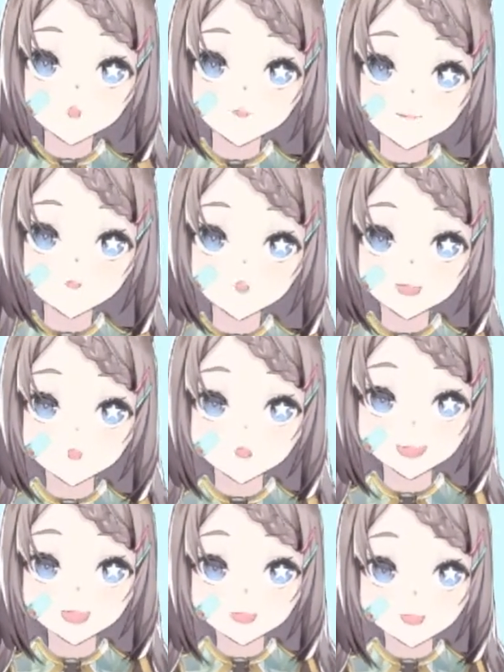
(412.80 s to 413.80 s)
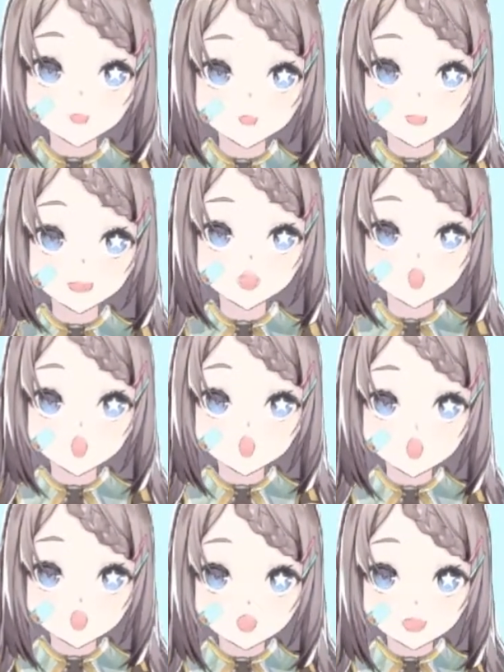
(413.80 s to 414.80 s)
Open it
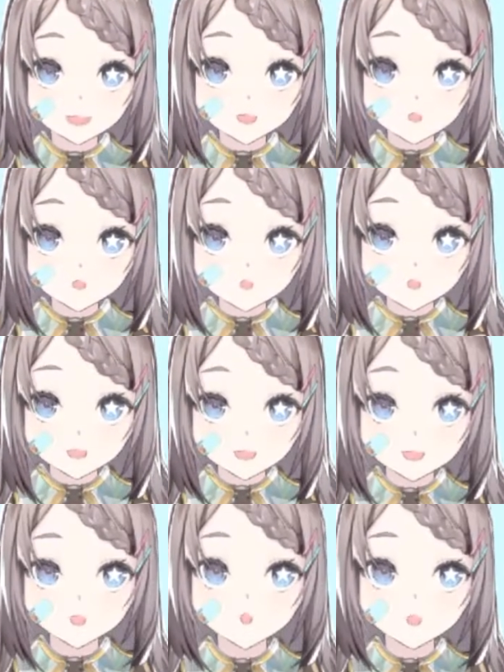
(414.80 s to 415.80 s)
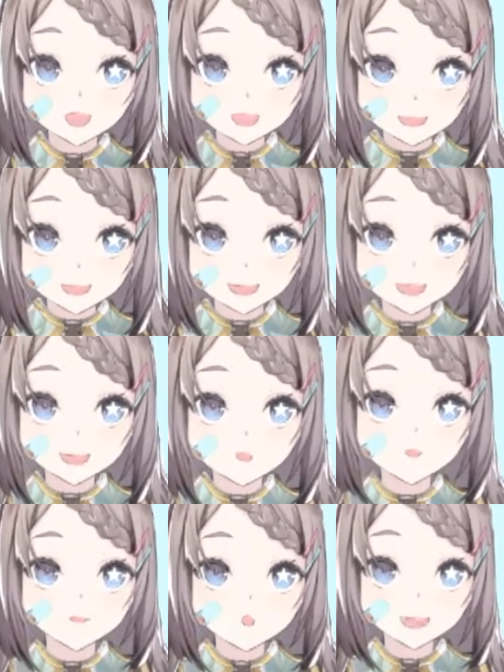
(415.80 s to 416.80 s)
and choose it. It will
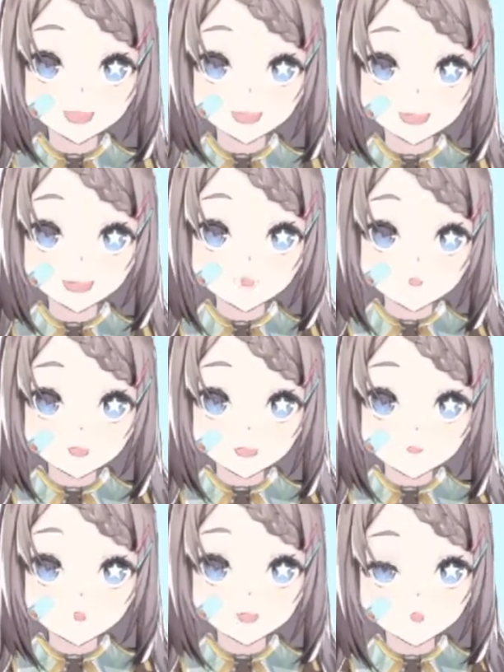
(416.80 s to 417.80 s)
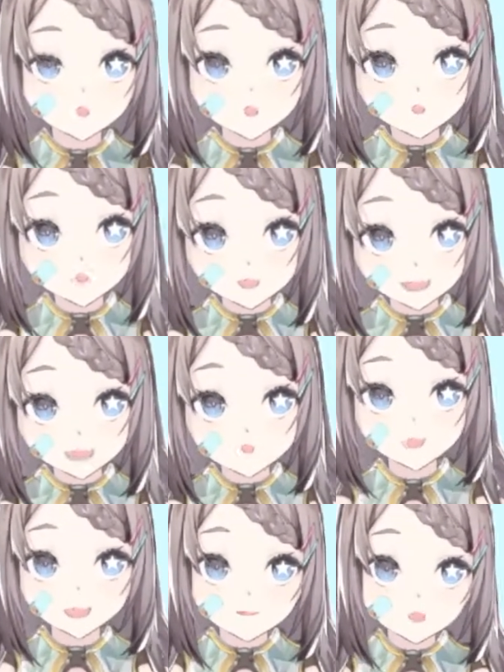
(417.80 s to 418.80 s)
be
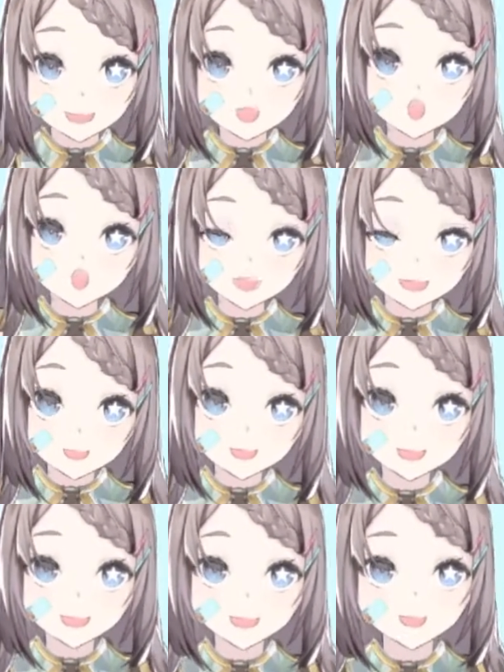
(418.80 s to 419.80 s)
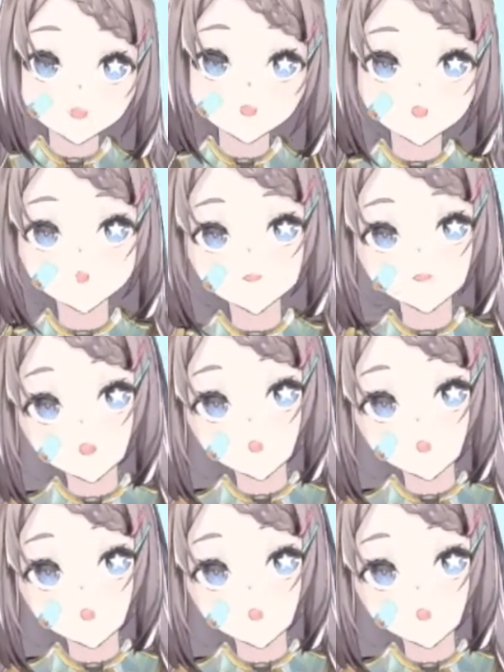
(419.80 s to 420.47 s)
metasploitable.vmdk, normal